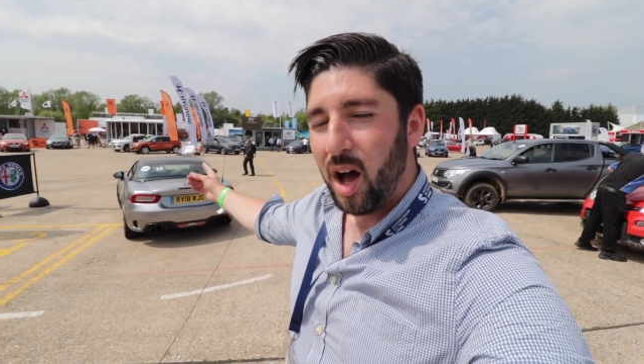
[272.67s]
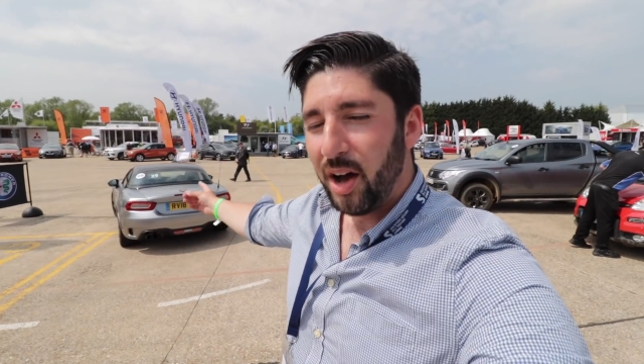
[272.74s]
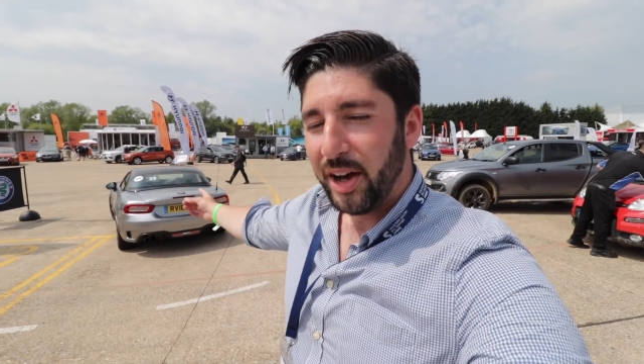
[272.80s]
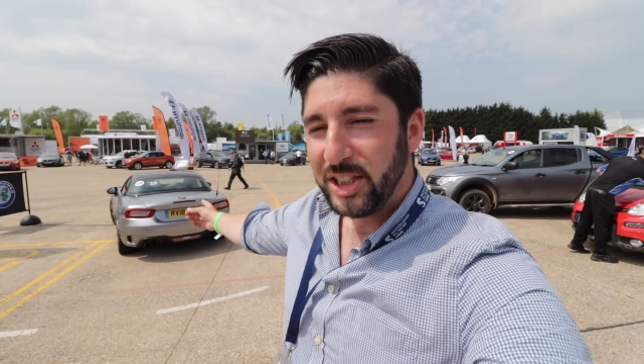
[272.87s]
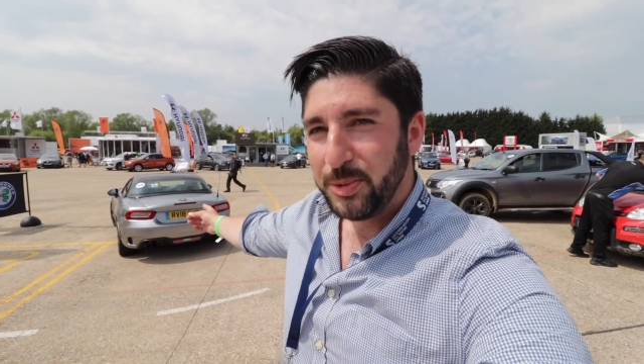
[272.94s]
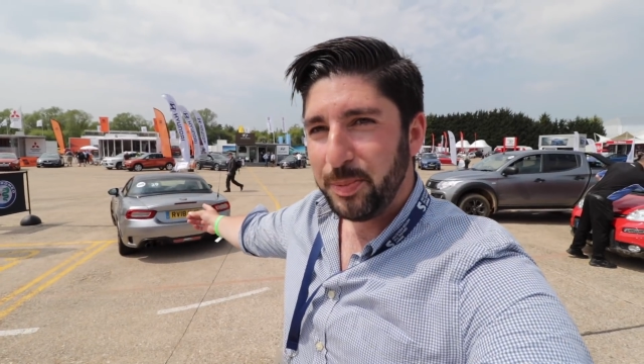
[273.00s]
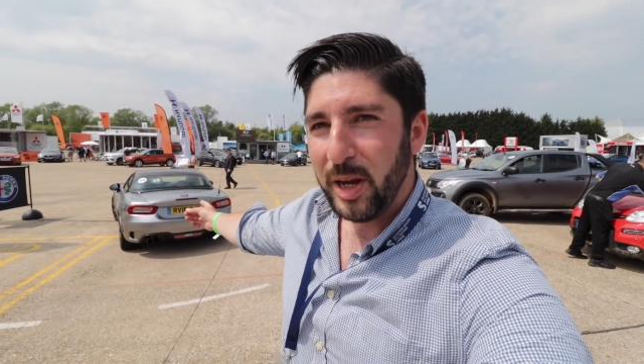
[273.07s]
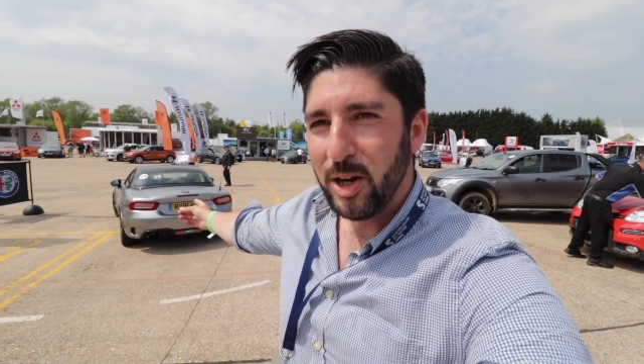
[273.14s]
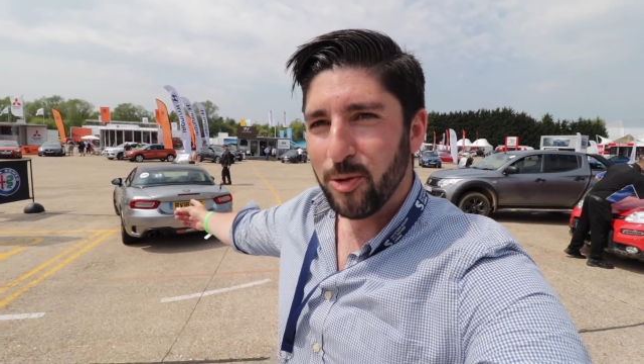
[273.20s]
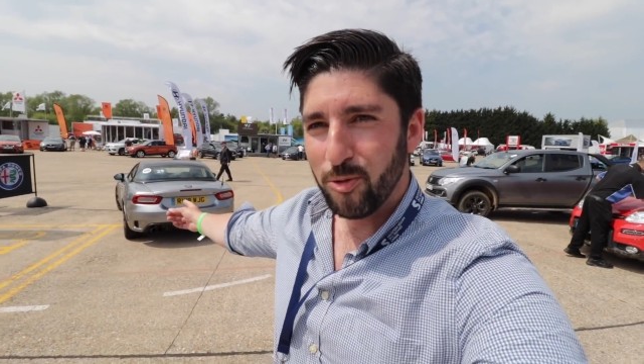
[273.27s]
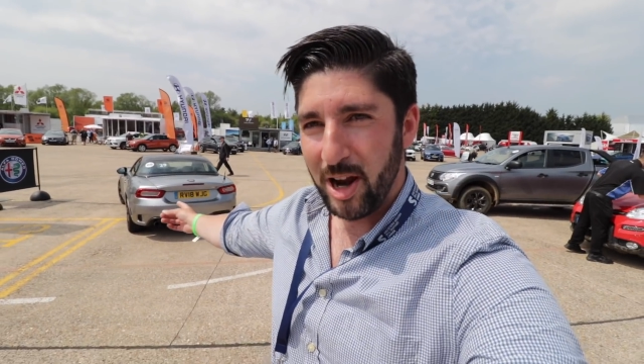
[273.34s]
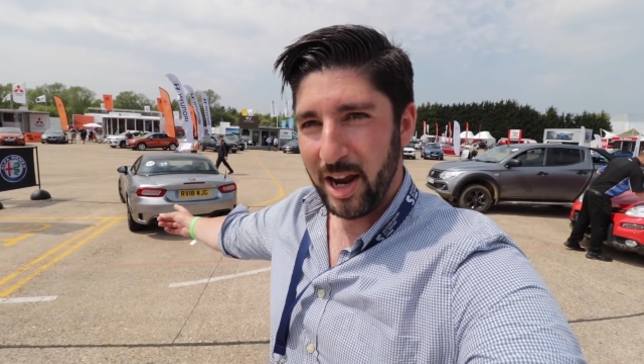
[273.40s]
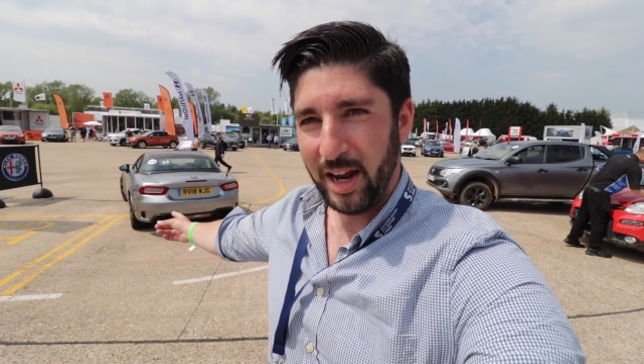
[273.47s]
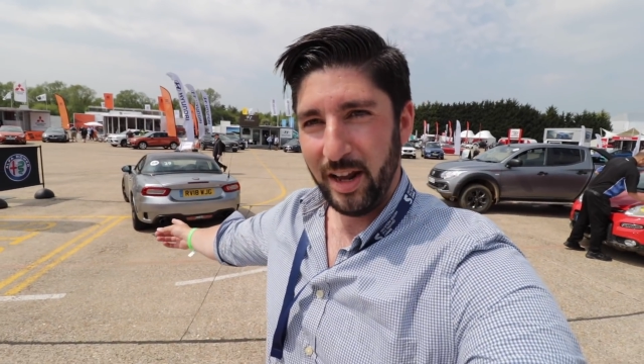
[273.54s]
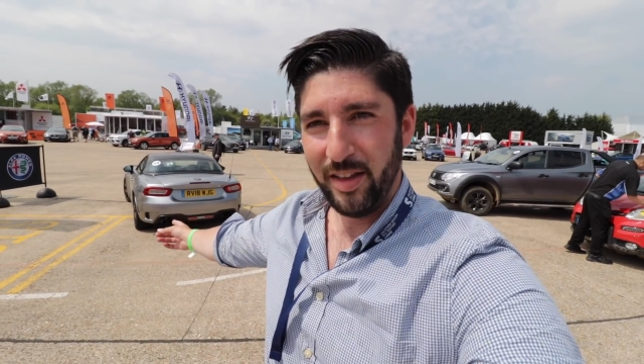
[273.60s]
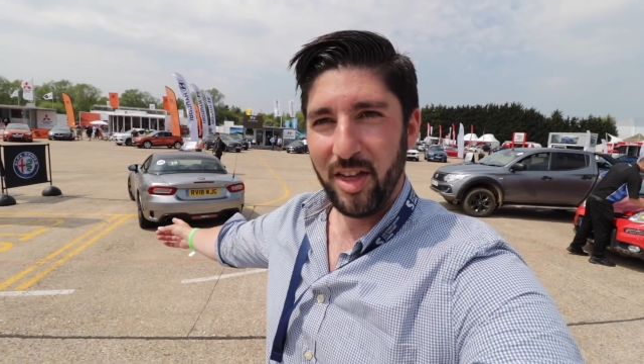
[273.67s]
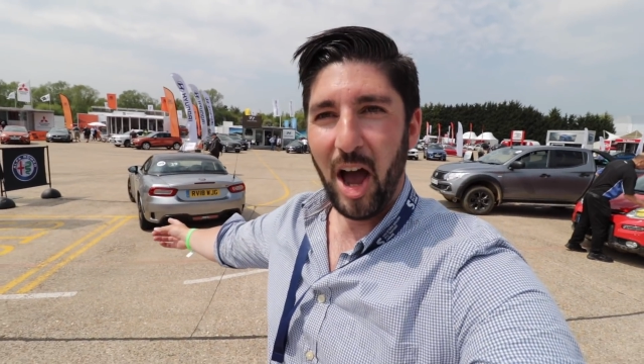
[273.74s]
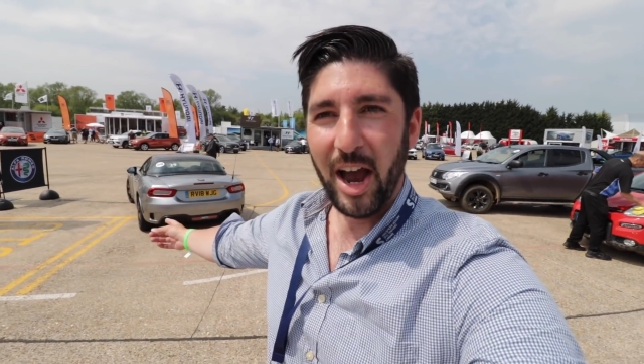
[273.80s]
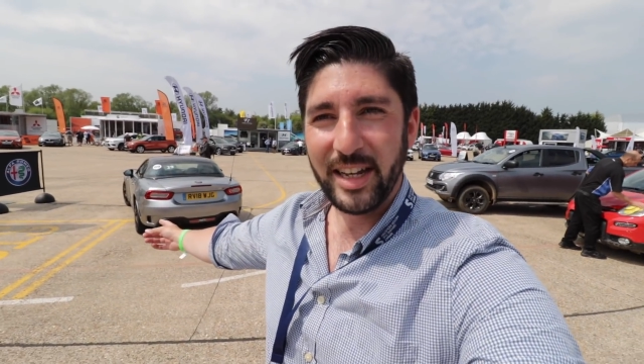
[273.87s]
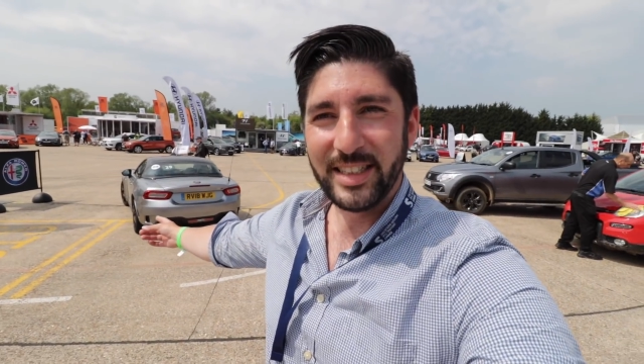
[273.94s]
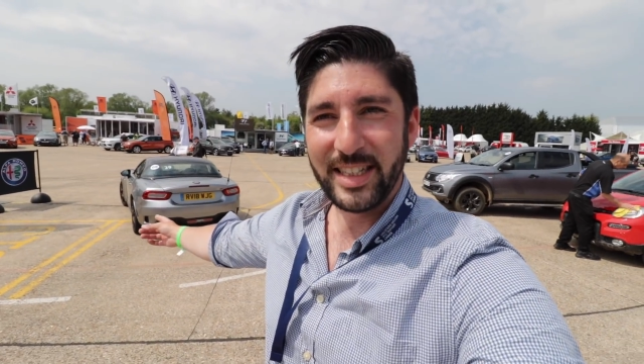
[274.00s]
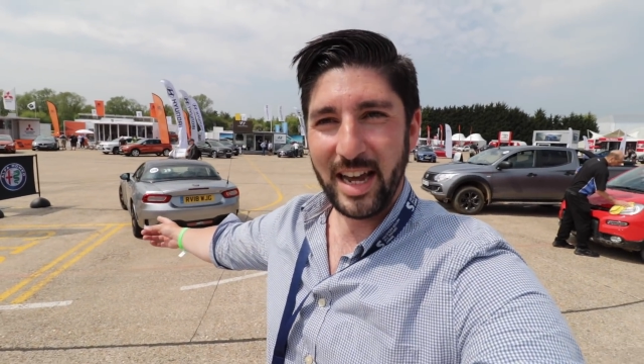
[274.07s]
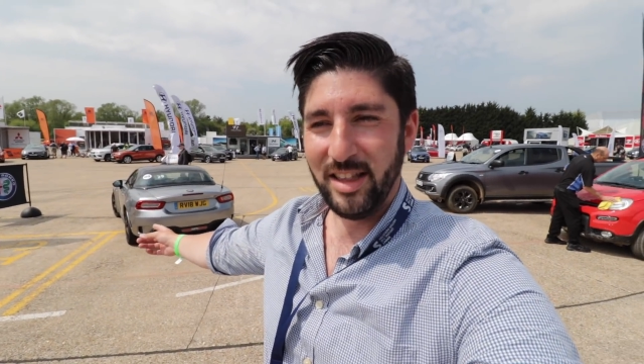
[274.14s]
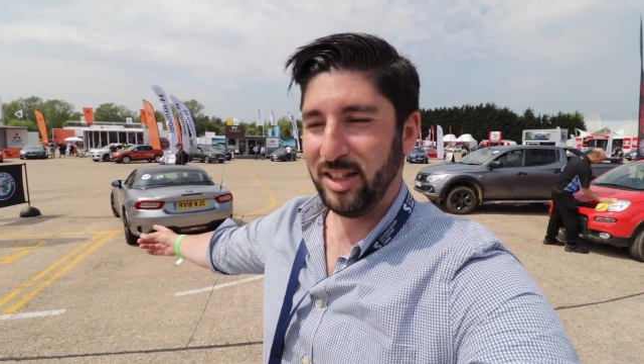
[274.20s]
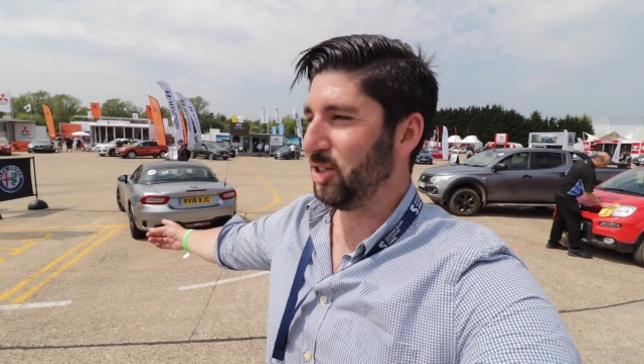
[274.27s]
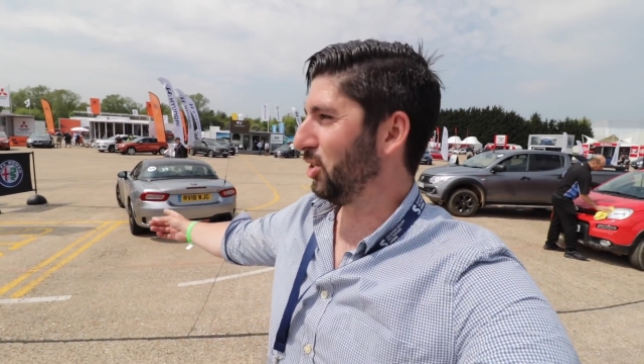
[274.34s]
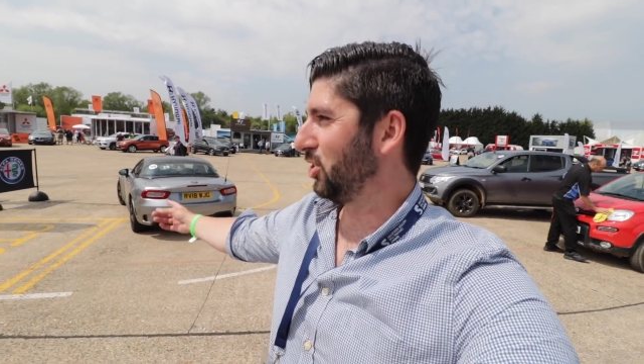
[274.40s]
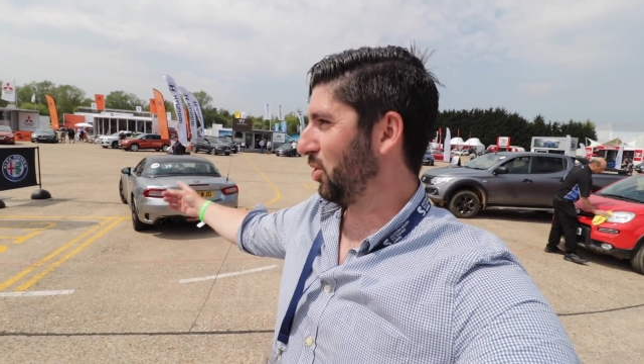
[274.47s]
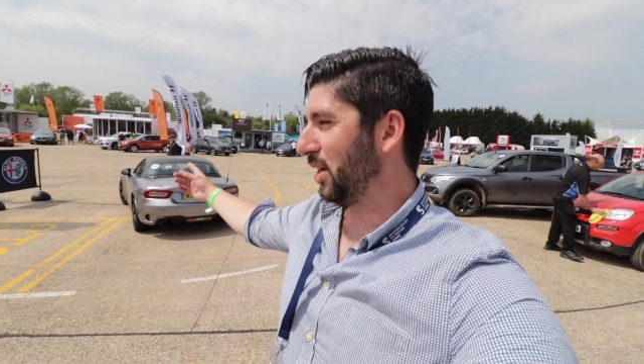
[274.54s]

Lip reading: high-speed ring that I can take this on.